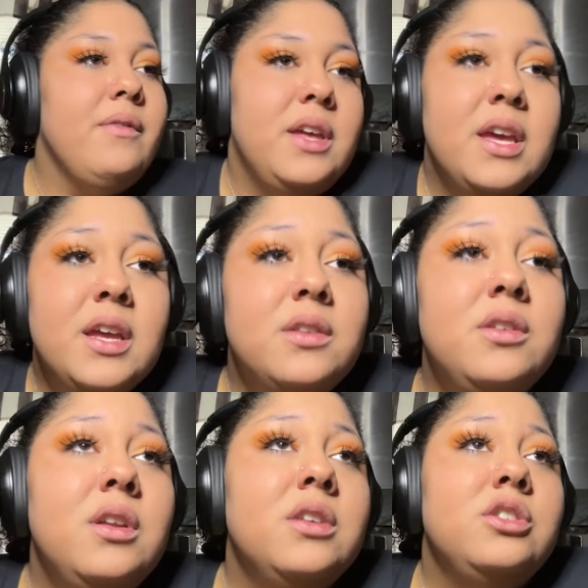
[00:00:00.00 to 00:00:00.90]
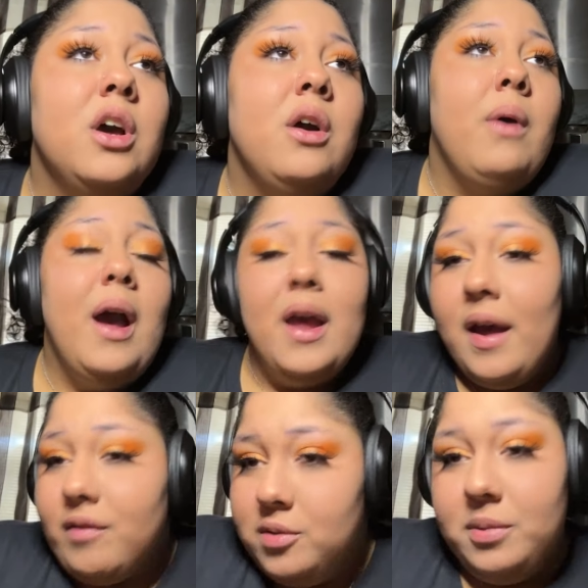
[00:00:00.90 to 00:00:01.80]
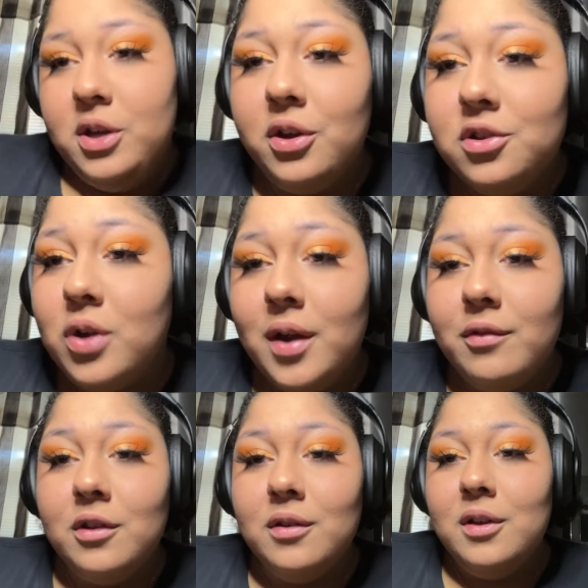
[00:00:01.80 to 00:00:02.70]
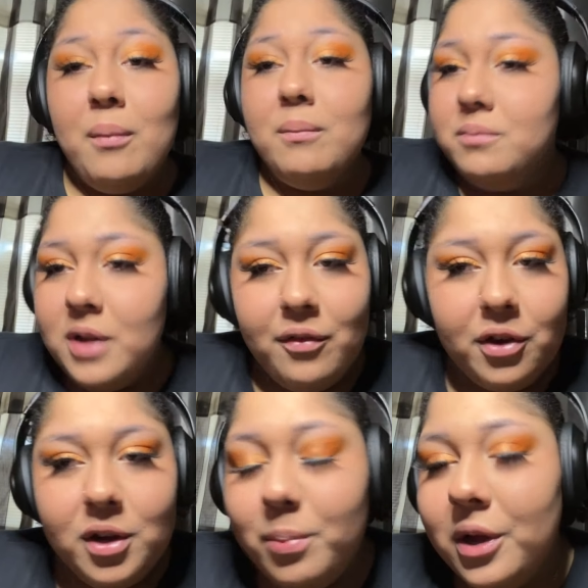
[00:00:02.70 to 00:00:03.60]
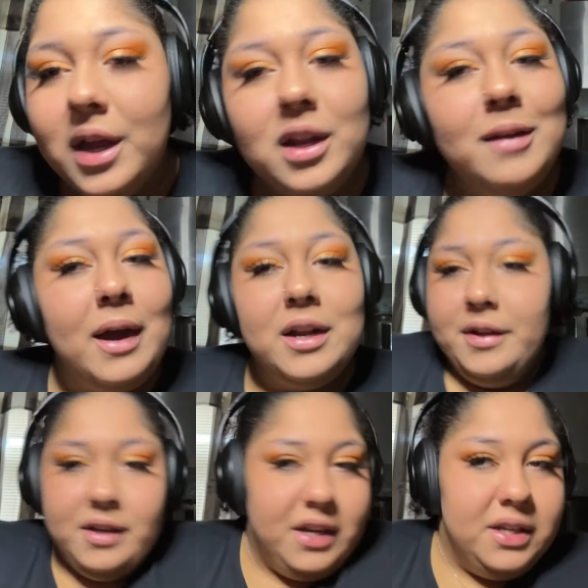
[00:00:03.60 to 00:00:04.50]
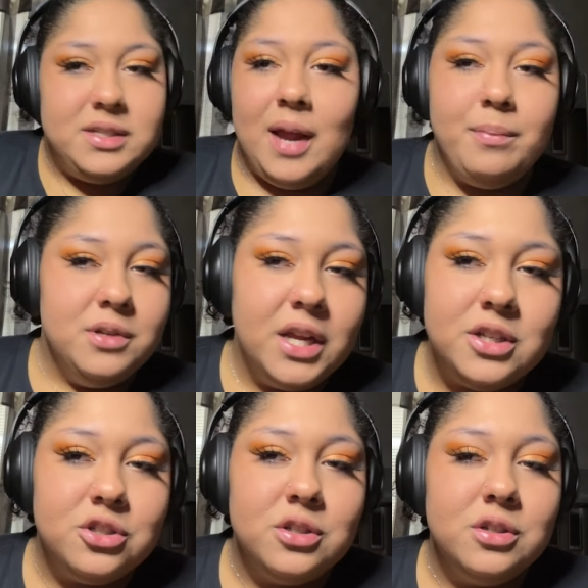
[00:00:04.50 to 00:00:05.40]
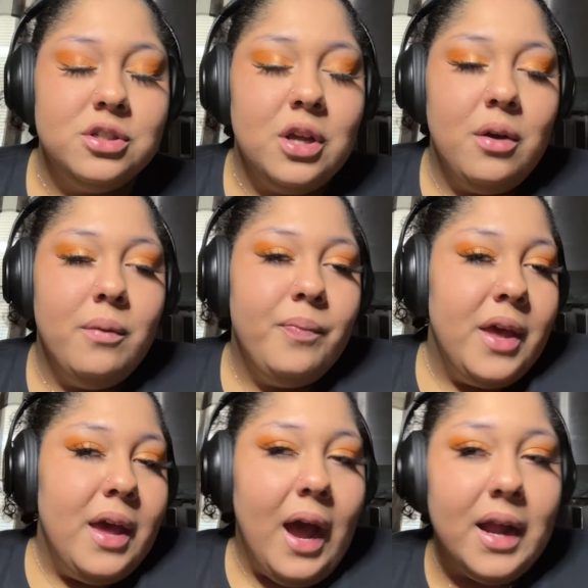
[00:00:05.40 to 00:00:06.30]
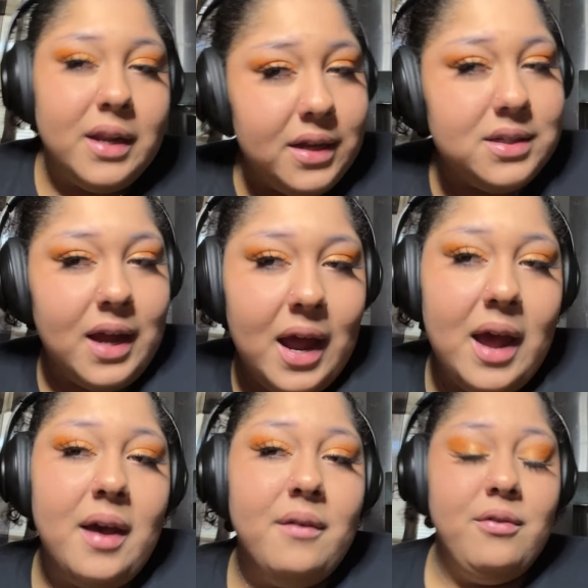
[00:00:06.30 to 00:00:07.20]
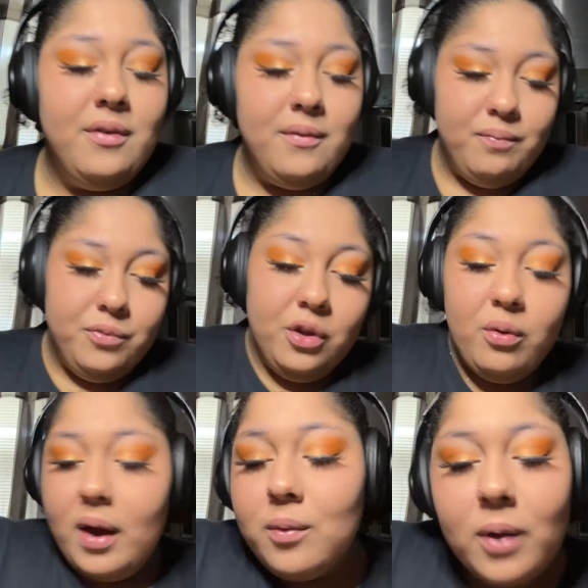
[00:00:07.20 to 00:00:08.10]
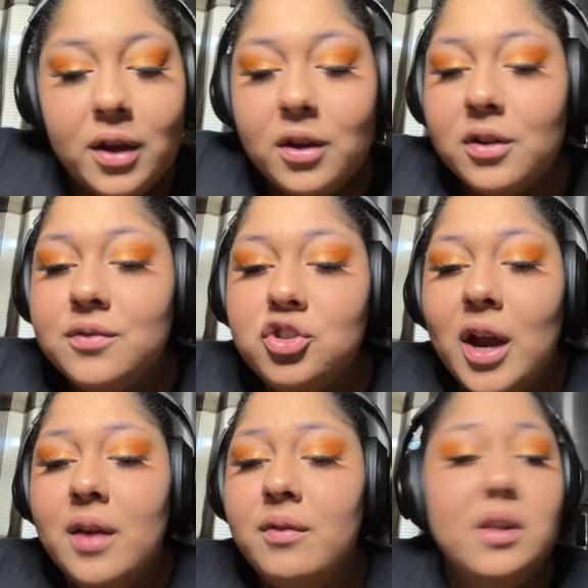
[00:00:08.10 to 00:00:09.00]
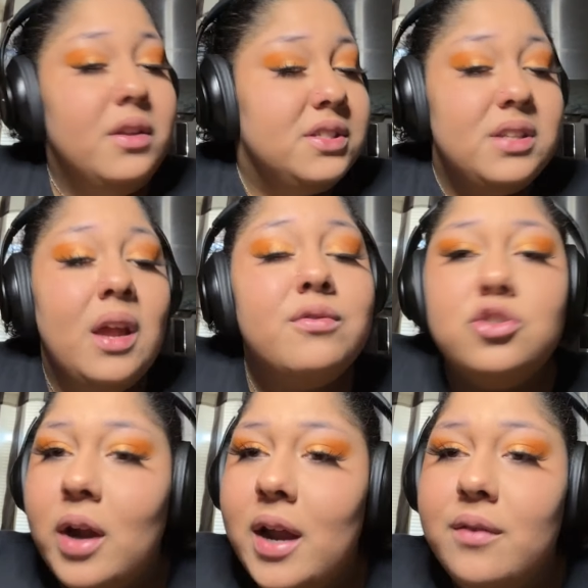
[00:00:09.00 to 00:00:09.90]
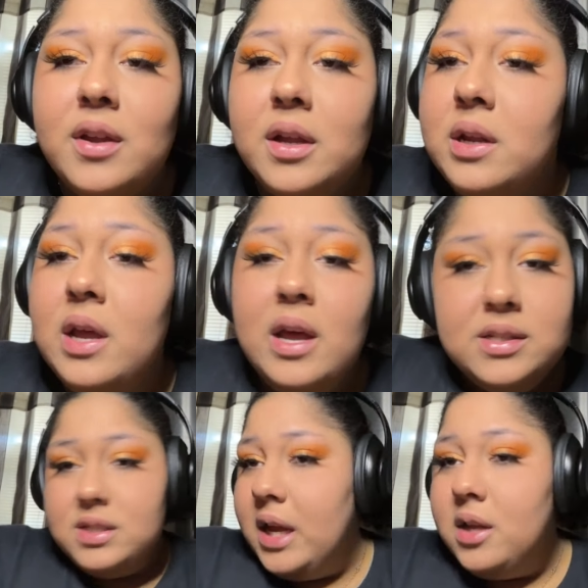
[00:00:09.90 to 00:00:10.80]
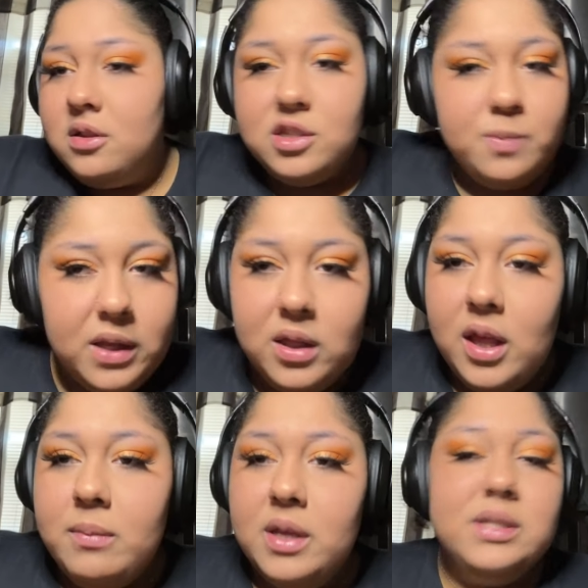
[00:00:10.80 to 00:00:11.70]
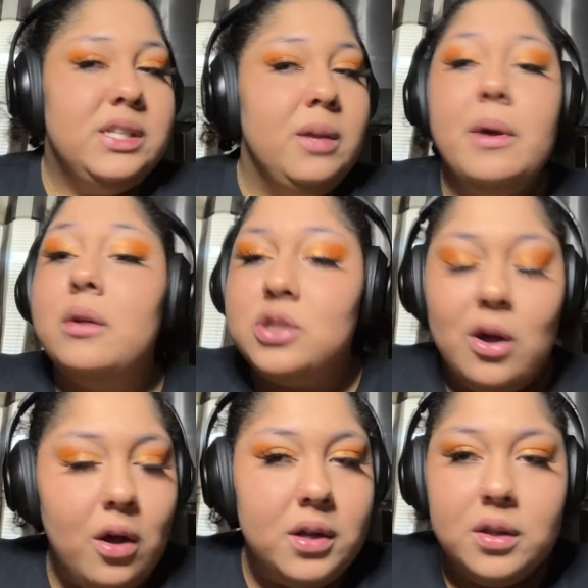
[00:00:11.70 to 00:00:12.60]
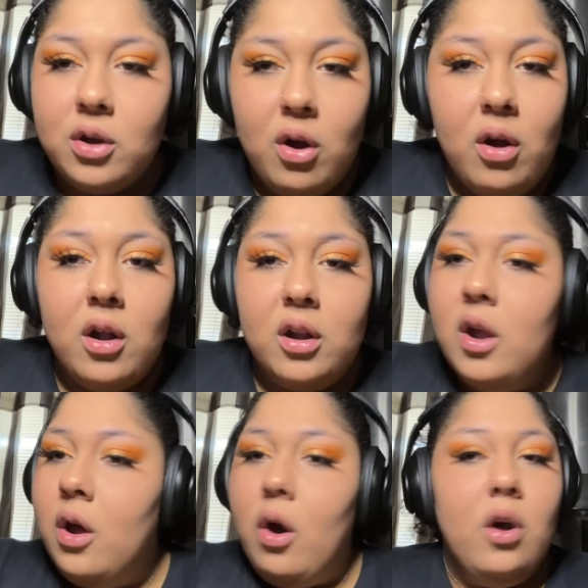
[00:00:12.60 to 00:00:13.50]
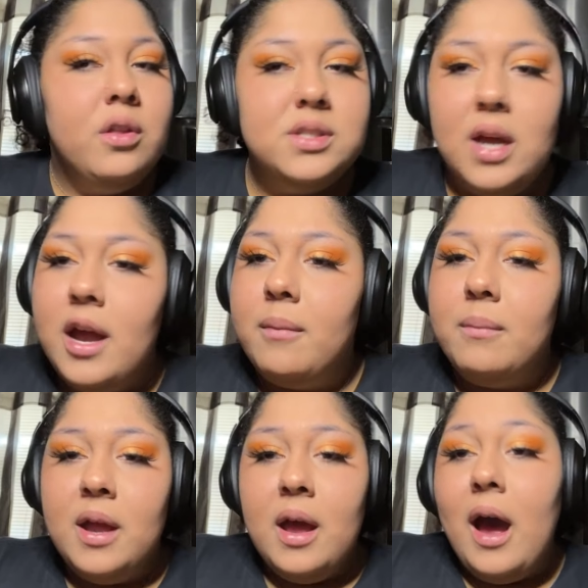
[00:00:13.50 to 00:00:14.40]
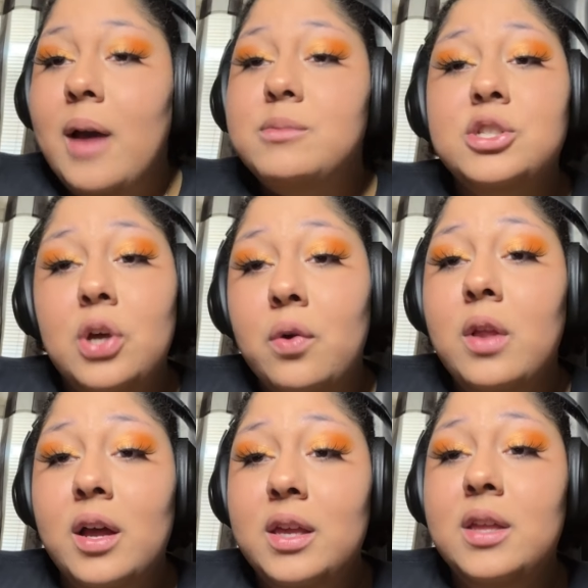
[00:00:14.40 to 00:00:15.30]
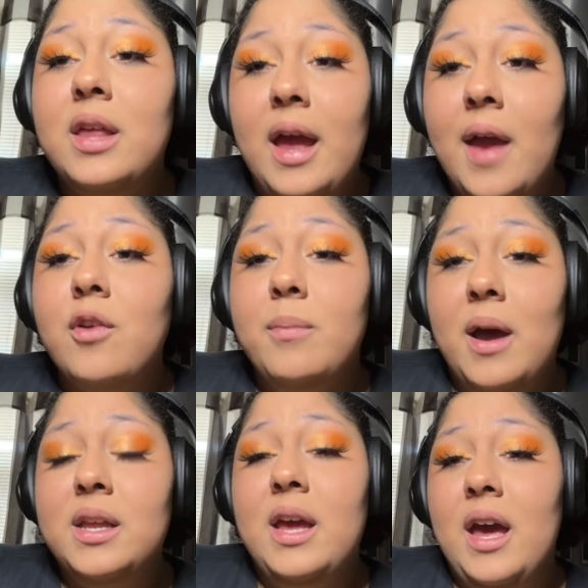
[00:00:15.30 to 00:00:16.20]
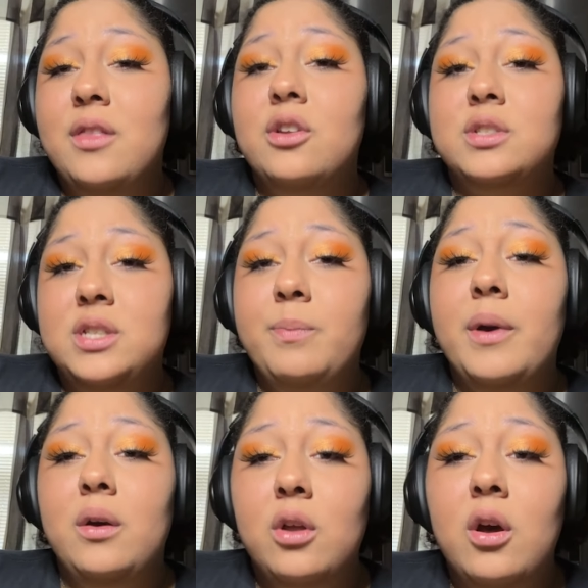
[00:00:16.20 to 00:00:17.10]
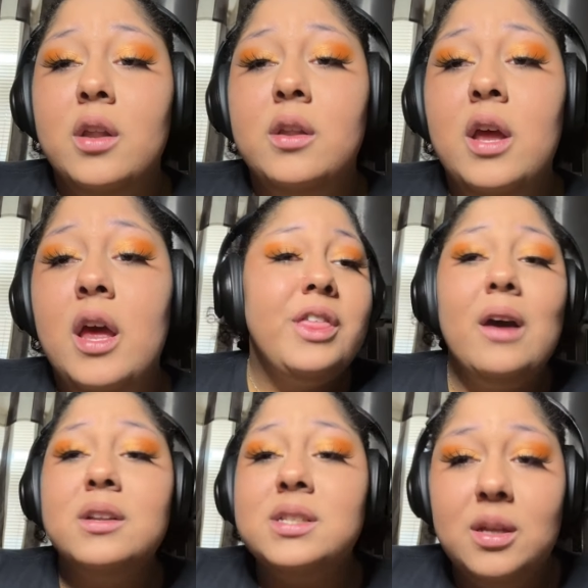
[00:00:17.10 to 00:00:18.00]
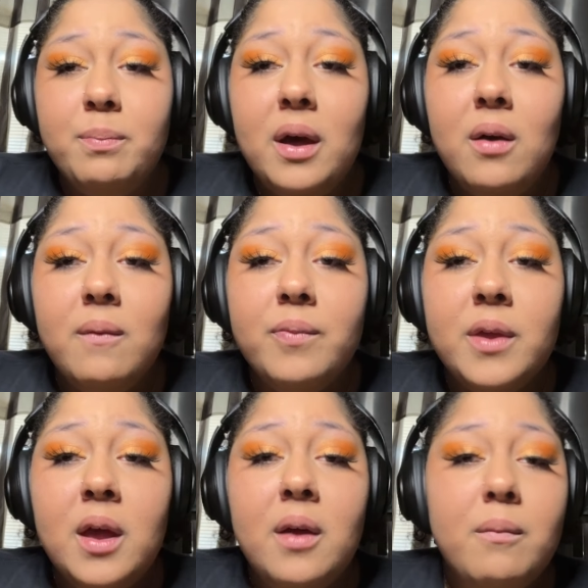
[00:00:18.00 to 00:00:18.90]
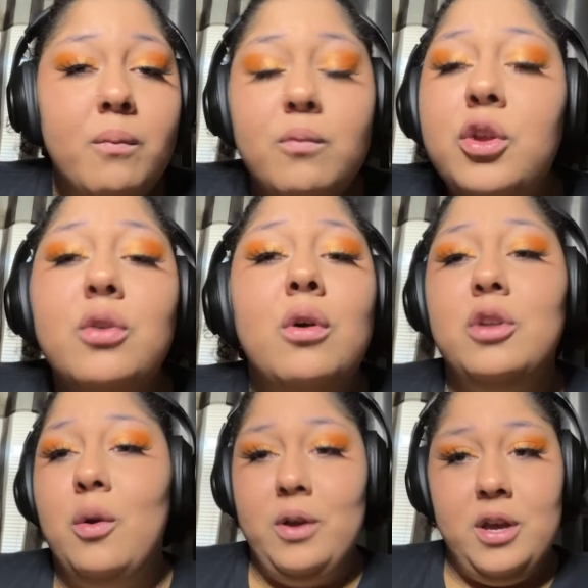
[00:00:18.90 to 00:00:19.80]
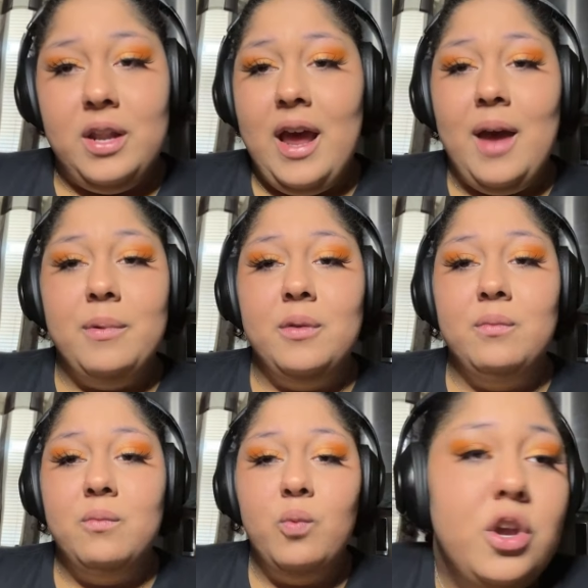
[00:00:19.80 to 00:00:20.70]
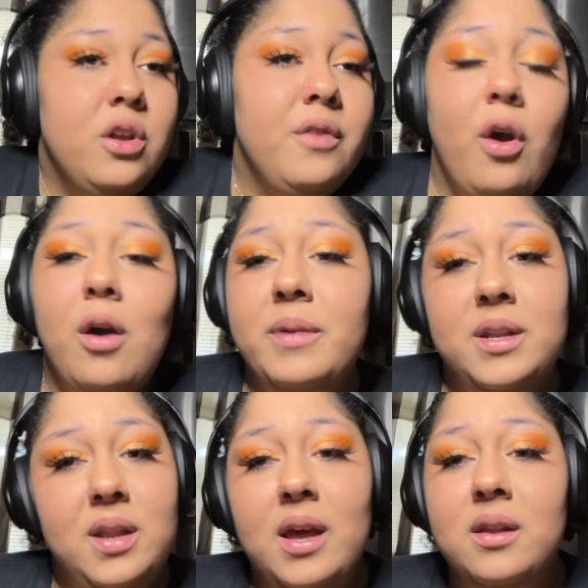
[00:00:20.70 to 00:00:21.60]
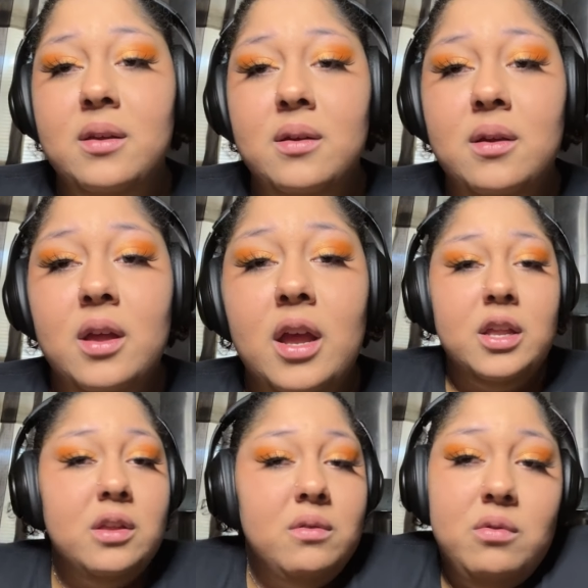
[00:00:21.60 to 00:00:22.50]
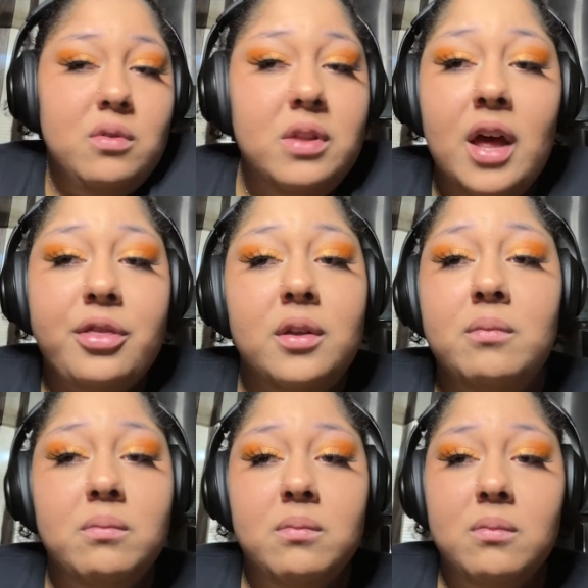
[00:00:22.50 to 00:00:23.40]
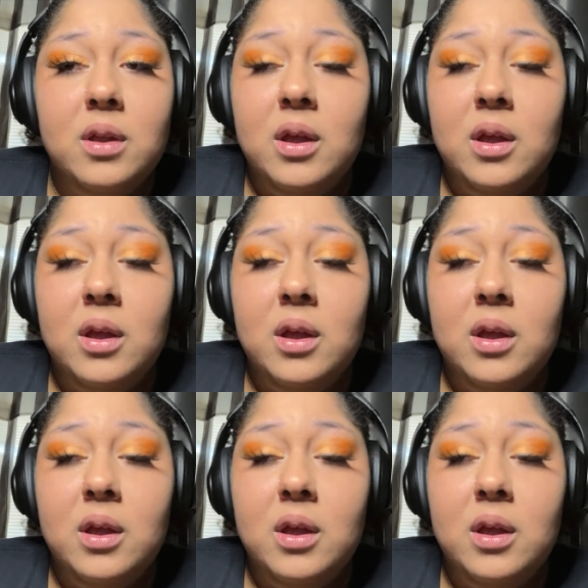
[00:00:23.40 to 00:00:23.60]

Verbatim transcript: I'm a kid, so I have to be a good driver. I'm never gonna put anybody in any type of danger. So I need to have the great record of driving, the safe driving, stay in the speed limit, seatbelts on in the car all the time. I'm so lucky that everybody had their seatbelt on. Without a seatbelt, you don't know what could have happened. We could have all been dead. And nothing.